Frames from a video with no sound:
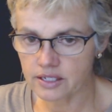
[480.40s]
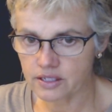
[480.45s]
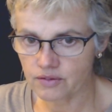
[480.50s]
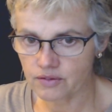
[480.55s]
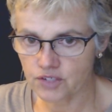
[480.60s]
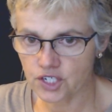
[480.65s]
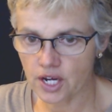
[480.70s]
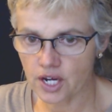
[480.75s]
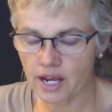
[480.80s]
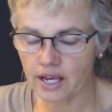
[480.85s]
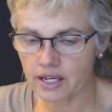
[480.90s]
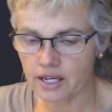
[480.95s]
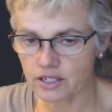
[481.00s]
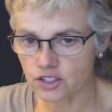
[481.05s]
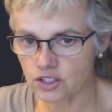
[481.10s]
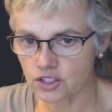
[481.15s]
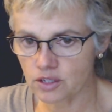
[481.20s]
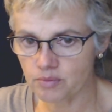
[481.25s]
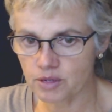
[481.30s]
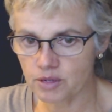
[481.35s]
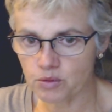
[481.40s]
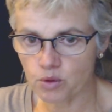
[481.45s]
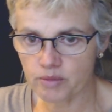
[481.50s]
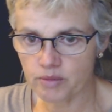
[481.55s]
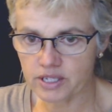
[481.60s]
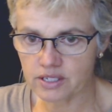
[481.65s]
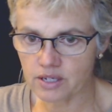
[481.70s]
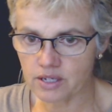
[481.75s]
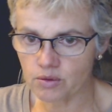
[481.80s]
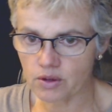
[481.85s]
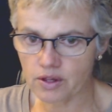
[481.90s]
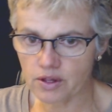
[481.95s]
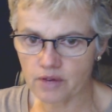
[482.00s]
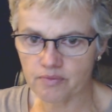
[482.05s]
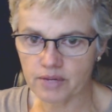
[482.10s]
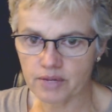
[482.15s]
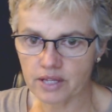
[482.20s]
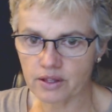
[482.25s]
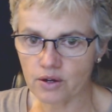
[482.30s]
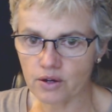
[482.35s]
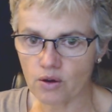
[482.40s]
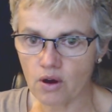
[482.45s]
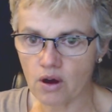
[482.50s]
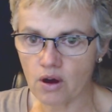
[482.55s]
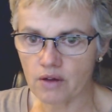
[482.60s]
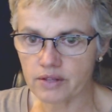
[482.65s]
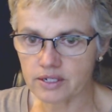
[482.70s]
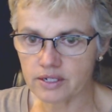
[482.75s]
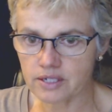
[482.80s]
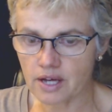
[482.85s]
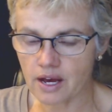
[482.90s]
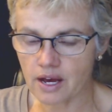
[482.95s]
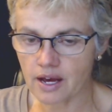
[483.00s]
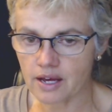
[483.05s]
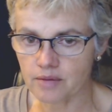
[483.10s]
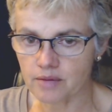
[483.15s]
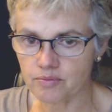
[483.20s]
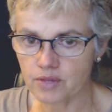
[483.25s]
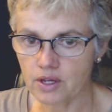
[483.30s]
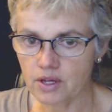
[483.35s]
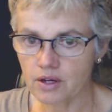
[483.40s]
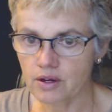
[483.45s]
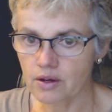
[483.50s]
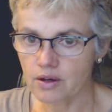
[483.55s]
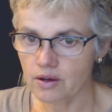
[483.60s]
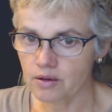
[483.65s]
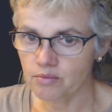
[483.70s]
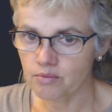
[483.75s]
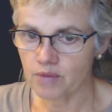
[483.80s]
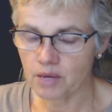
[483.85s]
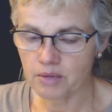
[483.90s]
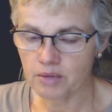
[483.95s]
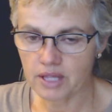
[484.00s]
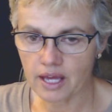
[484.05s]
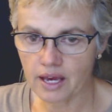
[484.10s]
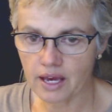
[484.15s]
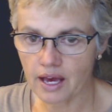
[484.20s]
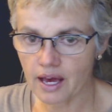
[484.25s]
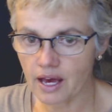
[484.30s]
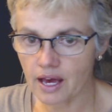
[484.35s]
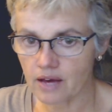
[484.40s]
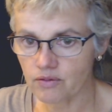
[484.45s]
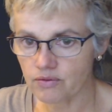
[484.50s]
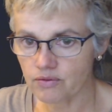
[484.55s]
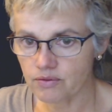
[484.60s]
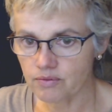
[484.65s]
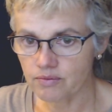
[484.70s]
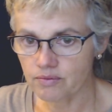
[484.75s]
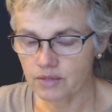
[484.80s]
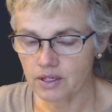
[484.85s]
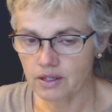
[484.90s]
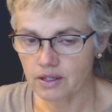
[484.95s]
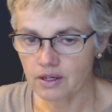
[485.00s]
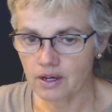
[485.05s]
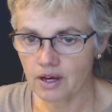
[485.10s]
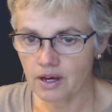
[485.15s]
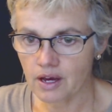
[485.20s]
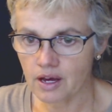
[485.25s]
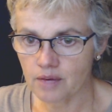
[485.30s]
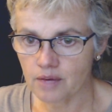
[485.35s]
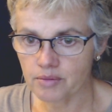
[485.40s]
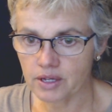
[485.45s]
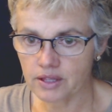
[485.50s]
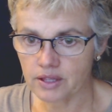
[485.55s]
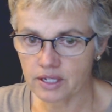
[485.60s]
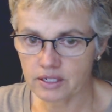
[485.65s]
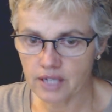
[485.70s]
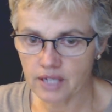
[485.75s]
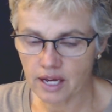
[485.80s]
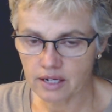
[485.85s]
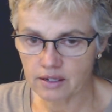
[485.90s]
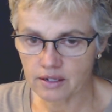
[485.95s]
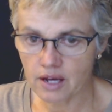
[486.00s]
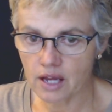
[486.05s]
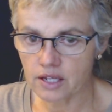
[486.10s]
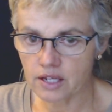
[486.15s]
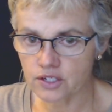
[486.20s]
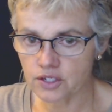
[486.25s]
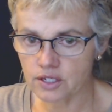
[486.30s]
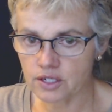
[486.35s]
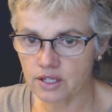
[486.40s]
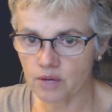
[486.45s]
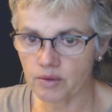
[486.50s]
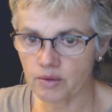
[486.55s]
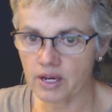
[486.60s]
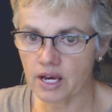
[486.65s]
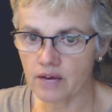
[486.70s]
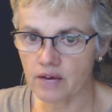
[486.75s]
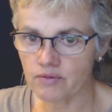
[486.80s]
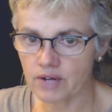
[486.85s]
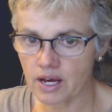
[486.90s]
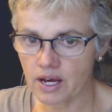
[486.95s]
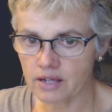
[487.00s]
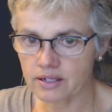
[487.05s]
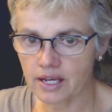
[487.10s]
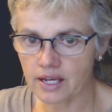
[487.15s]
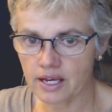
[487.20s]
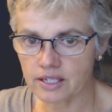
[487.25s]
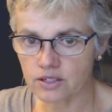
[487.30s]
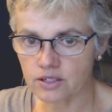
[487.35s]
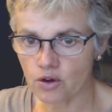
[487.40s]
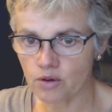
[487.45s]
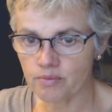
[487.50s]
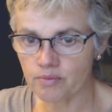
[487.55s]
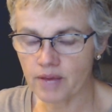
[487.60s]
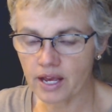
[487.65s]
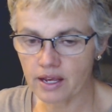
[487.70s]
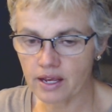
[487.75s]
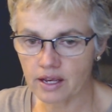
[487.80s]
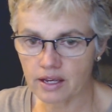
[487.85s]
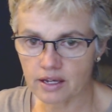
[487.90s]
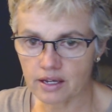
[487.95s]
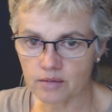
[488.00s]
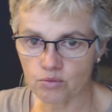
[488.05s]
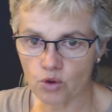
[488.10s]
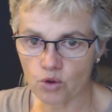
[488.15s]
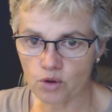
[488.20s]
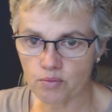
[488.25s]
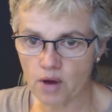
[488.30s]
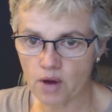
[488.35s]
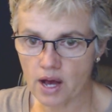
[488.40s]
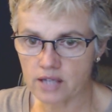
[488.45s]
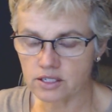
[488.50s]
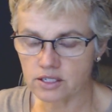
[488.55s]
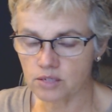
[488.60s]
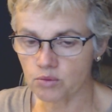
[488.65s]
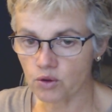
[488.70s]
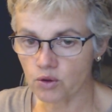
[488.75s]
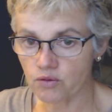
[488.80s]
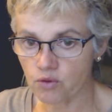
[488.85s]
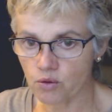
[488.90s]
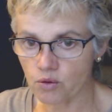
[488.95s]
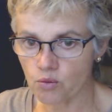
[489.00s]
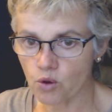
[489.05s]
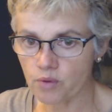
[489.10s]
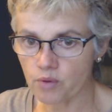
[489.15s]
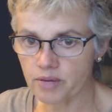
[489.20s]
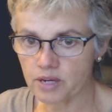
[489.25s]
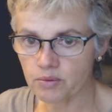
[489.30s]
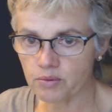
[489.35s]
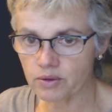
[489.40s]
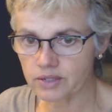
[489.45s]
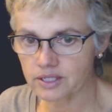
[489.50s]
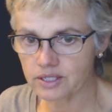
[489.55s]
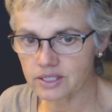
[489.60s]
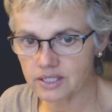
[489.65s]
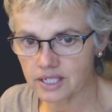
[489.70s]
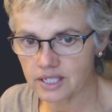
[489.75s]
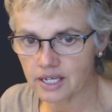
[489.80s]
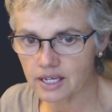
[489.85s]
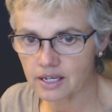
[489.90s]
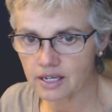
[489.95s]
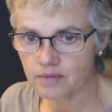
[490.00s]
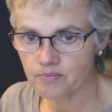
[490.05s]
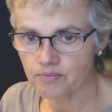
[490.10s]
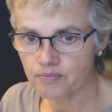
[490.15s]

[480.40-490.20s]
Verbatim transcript: have changed. Some people may say, well, they've been there all the time. Maybe they have. Uh, but the technology that we have nowadays are making it more possible for more people to see